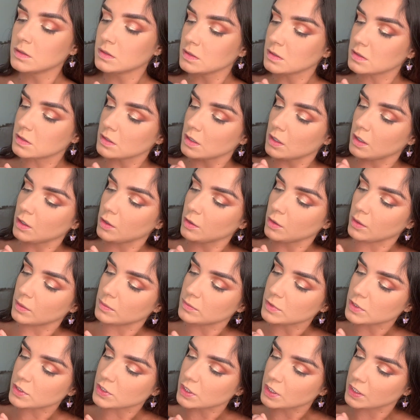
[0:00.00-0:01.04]
So I'm
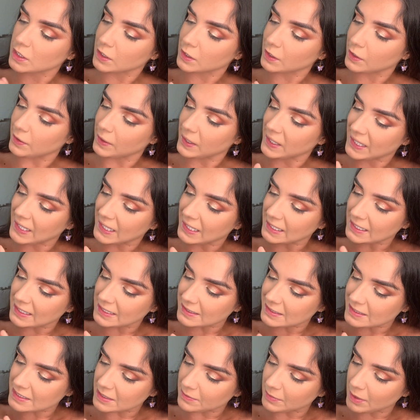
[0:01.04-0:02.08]
just gonna go ahead
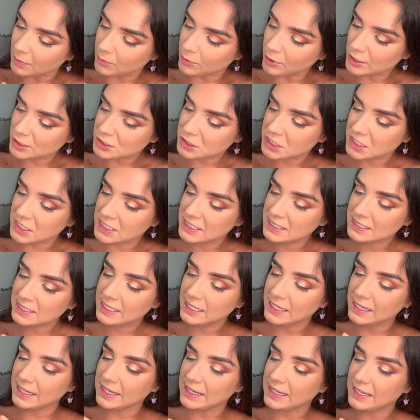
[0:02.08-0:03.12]
and dip my brush in
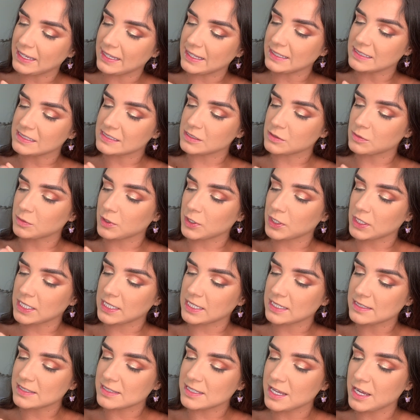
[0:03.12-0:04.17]
and we're
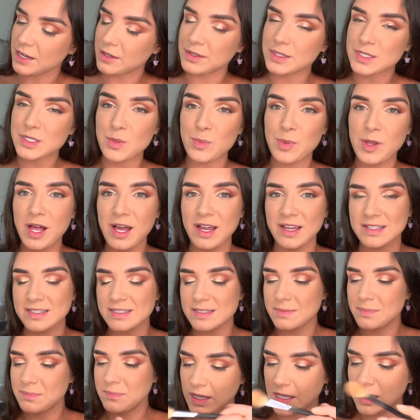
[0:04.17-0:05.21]
gonna see how this
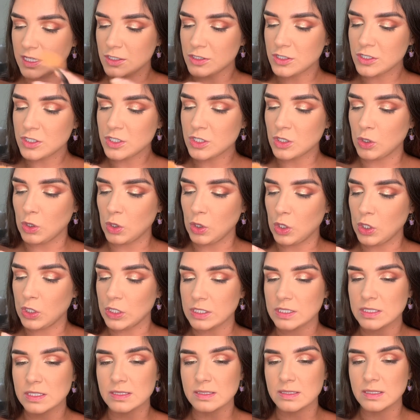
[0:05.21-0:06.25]
applies. It just
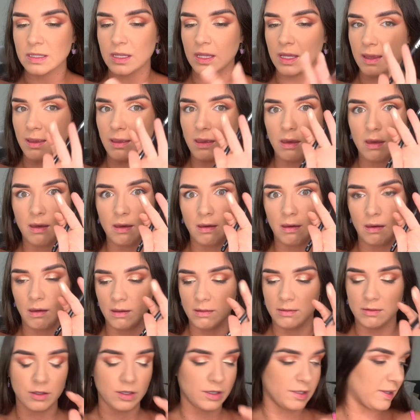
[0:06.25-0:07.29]
looks like, oh,
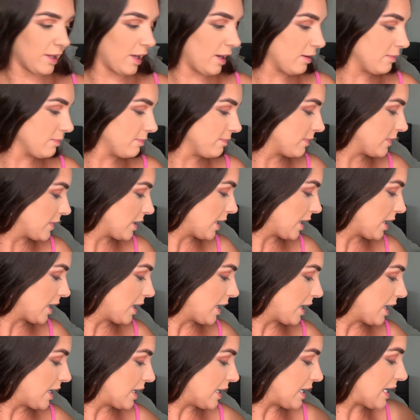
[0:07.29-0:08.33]
look at that.
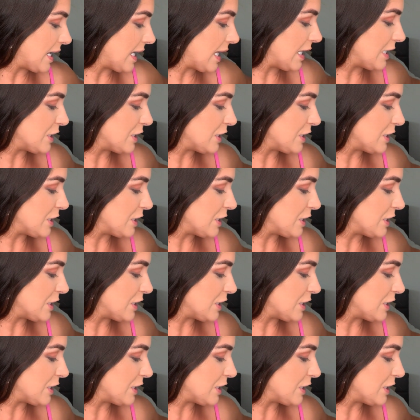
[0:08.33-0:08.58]
It